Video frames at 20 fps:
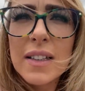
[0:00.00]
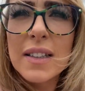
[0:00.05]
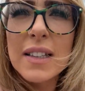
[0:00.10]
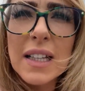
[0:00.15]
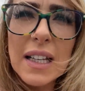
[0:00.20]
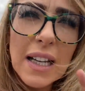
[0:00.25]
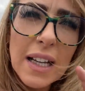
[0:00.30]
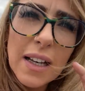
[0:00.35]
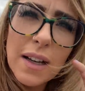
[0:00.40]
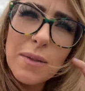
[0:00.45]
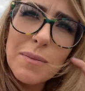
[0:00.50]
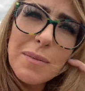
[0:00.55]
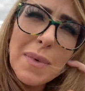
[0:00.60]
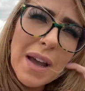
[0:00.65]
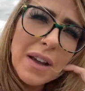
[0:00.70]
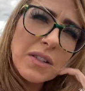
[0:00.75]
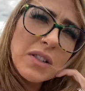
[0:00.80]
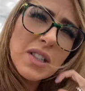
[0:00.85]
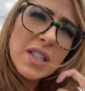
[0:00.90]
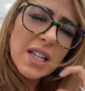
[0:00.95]
little
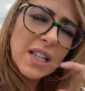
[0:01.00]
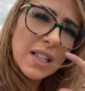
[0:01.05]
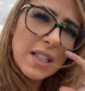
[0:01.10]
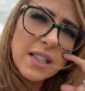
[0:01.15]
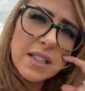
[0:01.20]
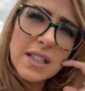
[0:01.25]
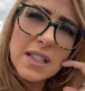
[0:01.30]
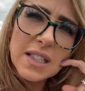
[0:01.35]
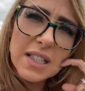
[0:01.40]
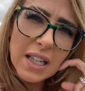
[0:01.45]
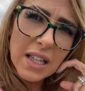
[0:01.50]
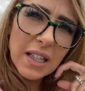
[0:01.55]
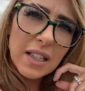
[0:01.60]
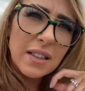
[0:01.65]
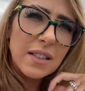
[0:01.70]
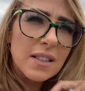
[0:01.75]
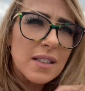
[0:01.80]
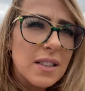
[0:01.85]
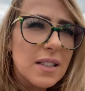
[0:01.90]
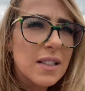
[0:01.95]
mountains
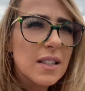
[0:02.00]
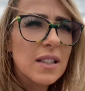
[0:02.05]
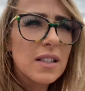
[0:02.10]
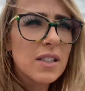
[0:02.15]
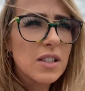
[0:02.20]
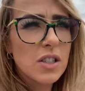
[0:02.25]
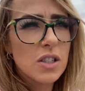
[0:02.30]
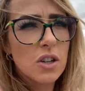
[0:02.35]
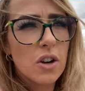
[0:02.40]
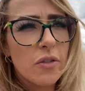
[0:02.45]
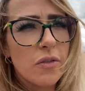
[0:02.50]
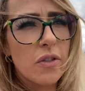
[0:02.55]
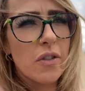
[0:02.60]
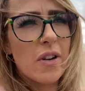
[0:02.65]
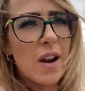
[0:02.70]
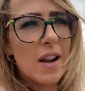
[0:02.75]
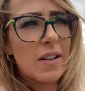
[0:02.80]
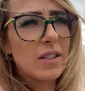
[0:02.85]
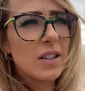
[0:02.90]
and stuff around.